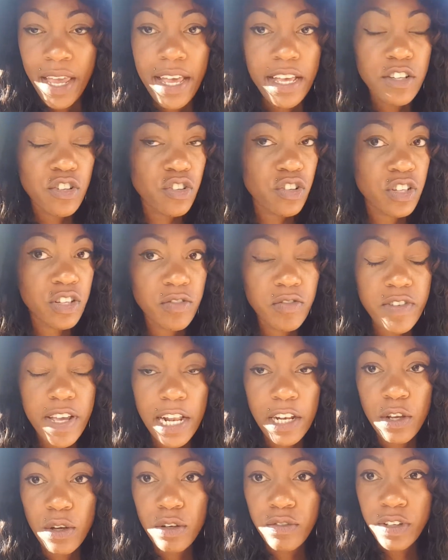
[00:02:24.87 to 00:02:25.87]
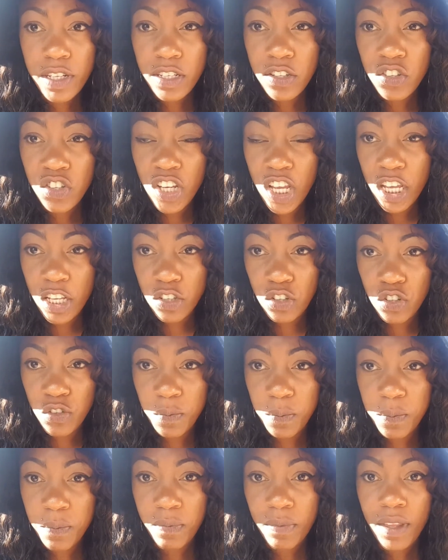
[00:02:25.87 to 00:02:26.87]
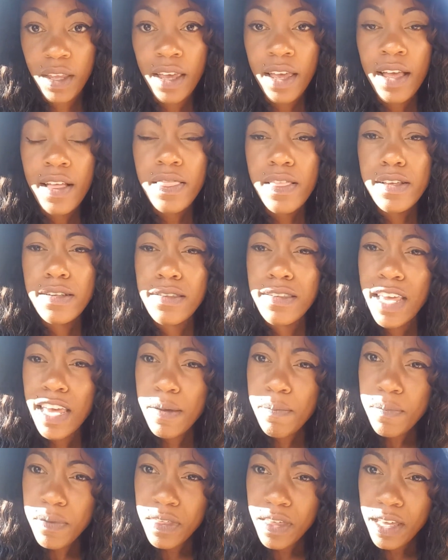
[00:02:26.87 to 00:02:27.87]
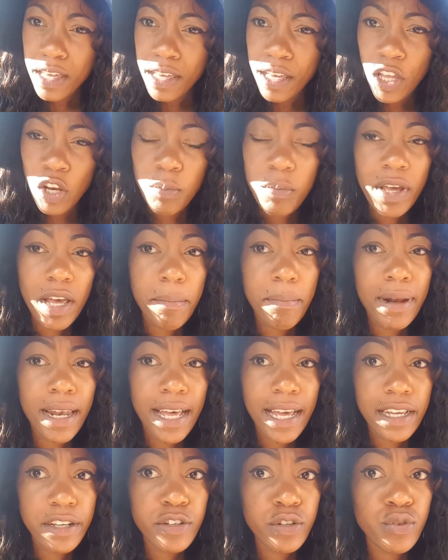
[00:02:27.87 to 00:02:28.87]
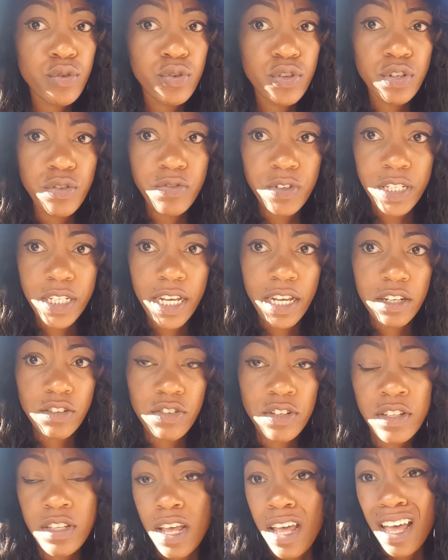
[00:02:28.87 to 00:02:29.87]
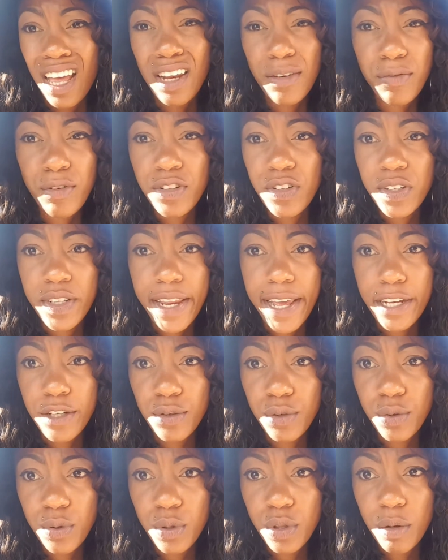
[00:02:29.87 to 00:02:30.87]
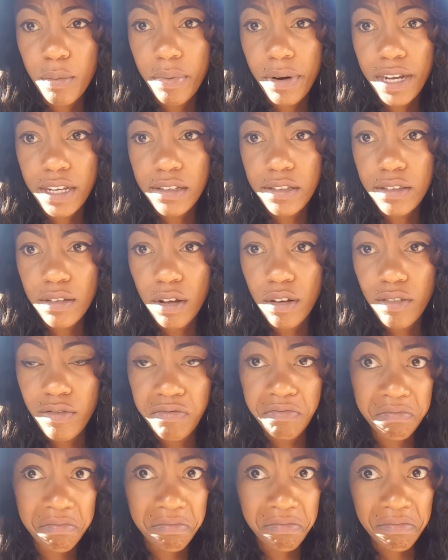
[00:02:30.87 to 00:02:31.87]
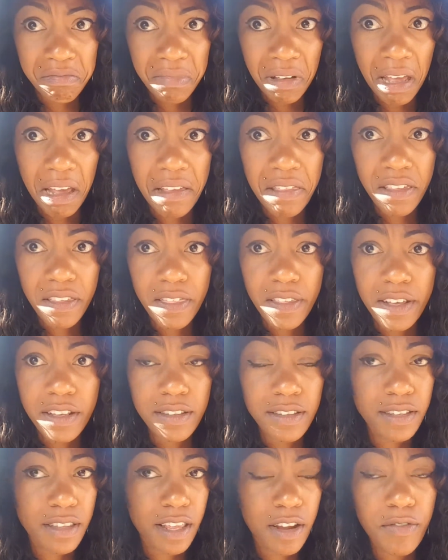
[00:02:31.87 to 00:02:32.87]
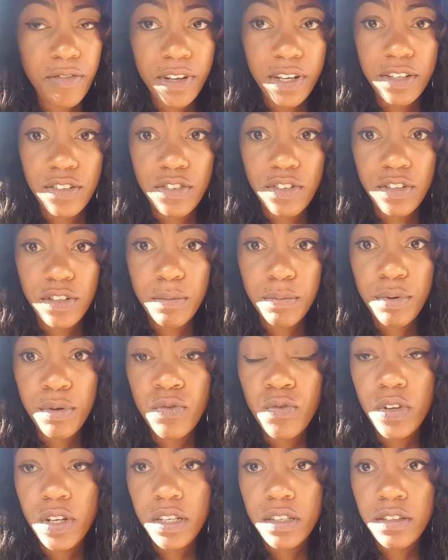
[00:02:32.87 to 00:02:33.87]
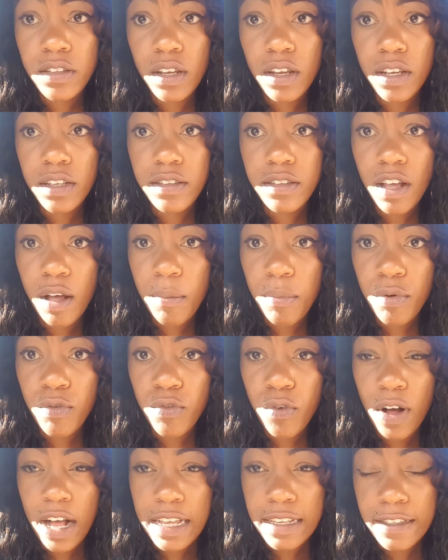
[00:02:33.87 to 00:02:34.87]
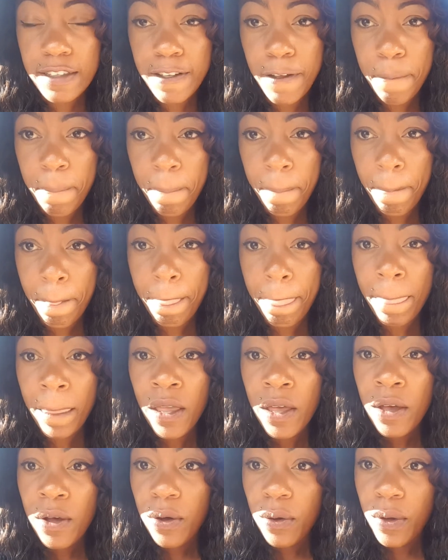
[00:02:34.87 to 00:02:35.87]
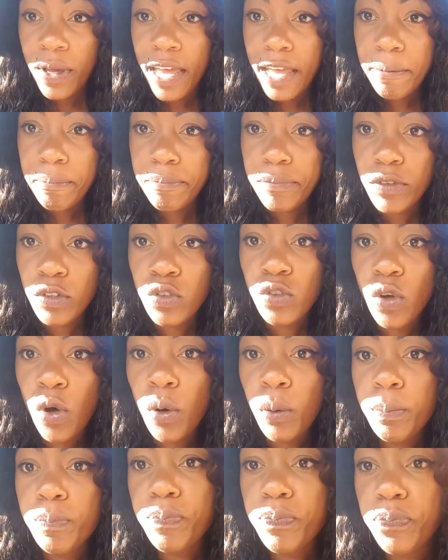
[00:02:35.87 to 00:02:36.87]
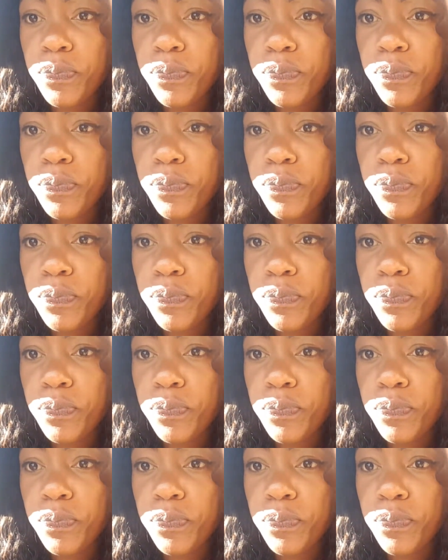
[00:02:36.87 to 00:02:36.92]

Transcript: It's just a value of exchange. The same thing can be applied to different countries. Unfortunately, I don't know the price of other things. South Africa is just a perfect example for us. Okay, so